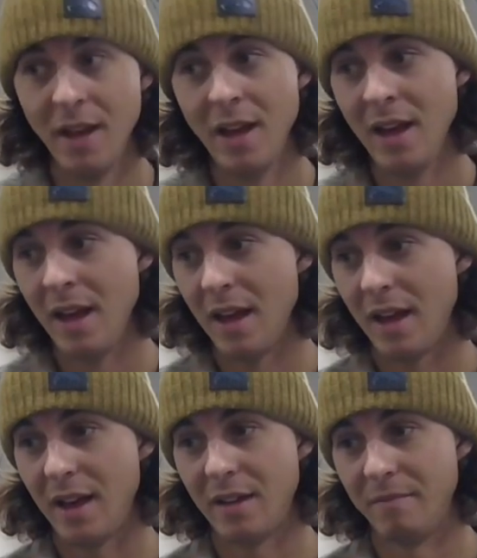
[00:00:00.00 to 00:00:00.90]

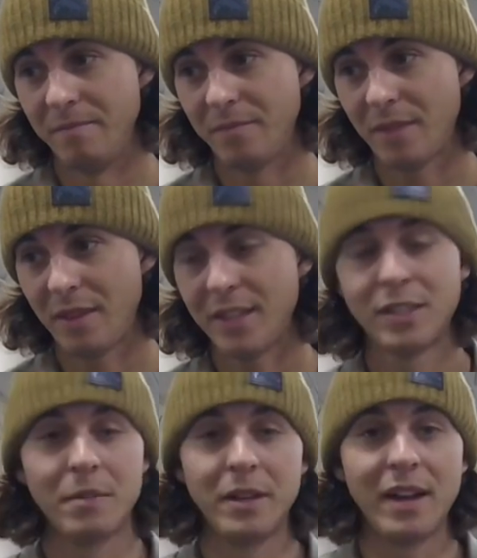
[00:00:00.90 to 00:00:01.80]
And that's something
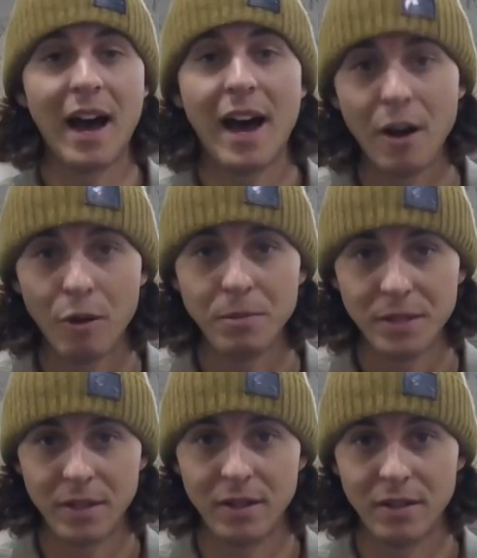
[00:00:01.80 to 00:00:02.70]
that I hope
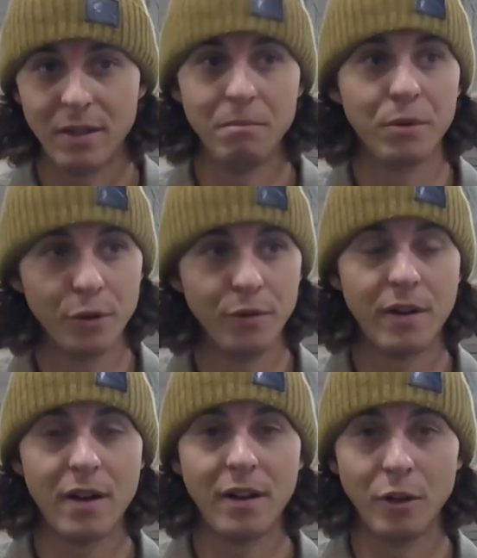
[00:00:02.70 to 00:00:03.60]
to improve on
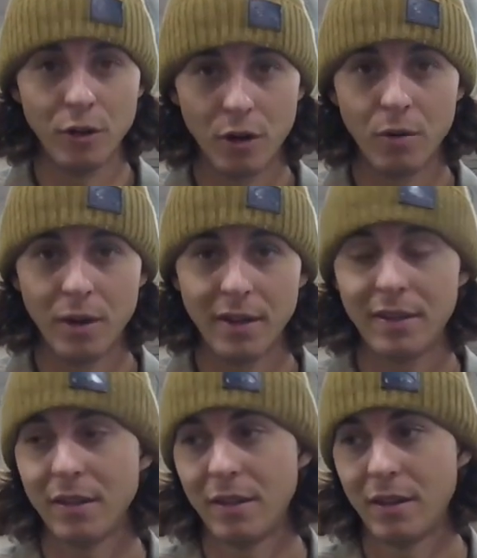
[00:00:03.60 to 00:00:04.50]
and grow with
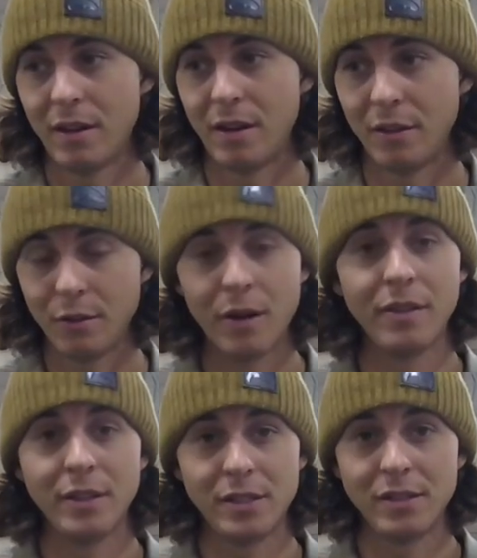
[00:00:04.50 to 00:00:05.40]
throughout
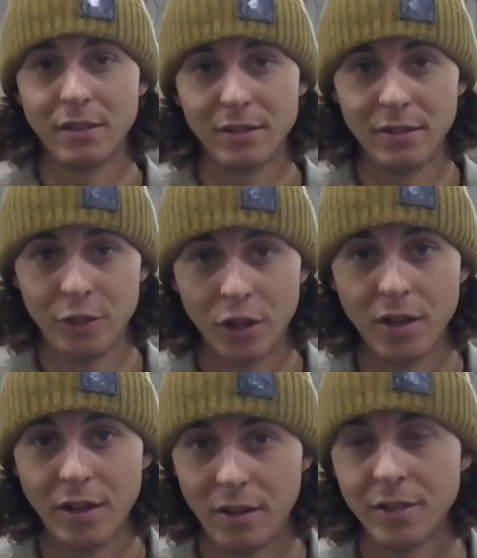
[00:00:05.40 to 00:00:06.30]
this journey
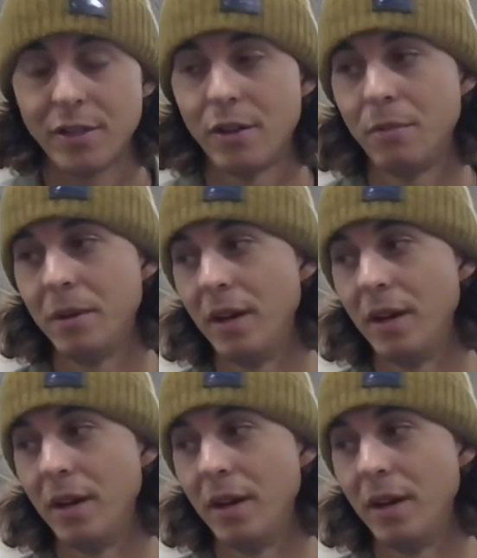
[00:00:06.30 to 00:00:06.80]
also. But,